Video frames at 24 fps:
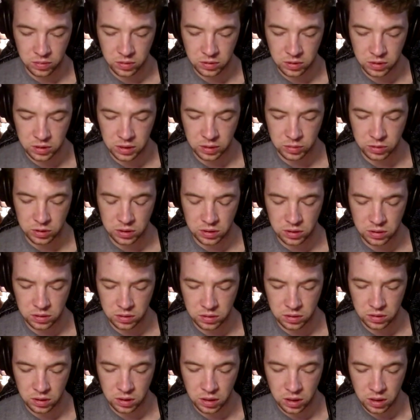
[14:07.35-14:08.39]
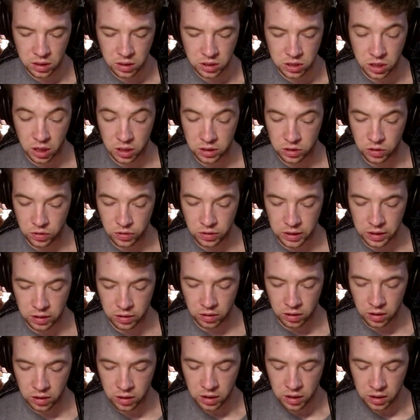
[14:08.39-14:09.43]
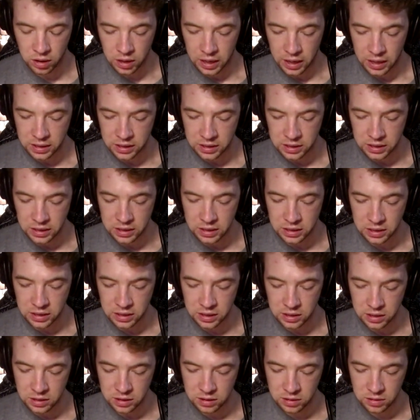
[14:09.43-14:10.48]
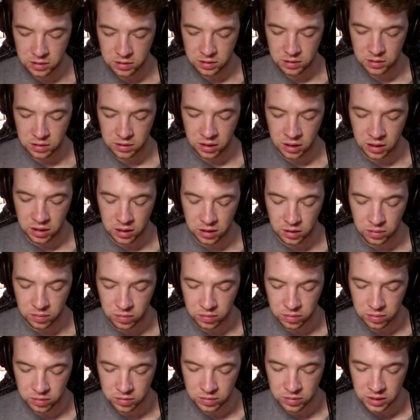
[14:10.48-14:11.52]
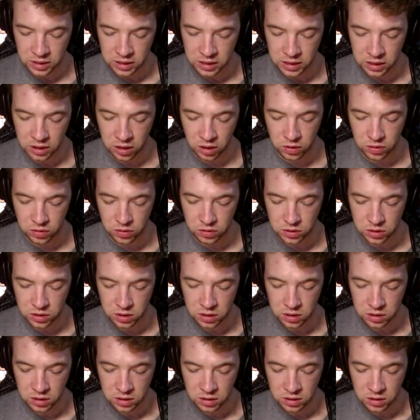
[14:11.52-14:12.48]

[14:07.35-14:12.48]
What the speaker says: His name's John Krieger, and he goes.